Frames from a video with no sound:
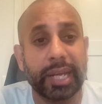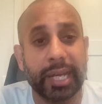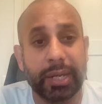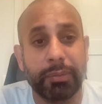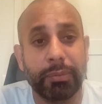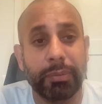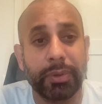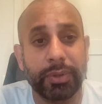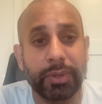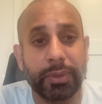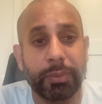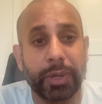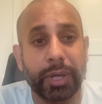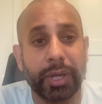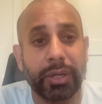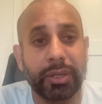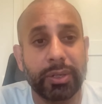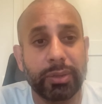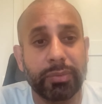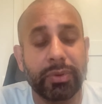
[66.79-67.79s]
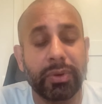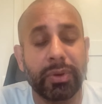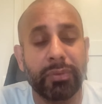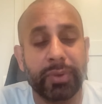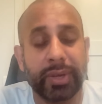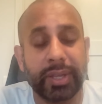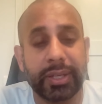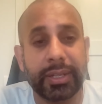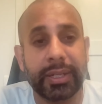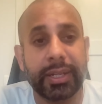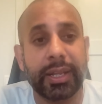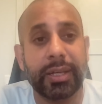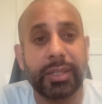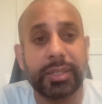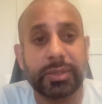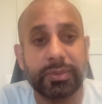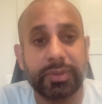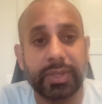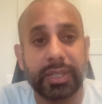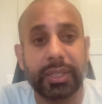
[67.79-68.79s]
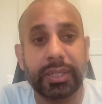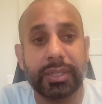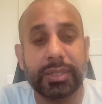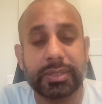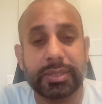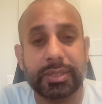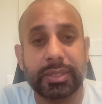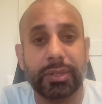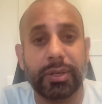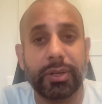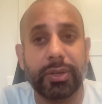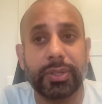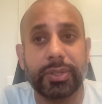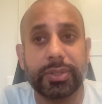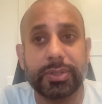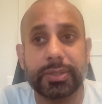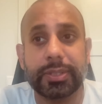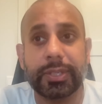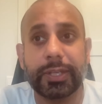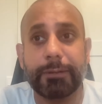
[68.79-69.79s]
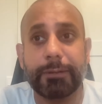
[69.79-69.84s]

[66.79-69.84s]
at the Rare Evo event in Las Vegas in August.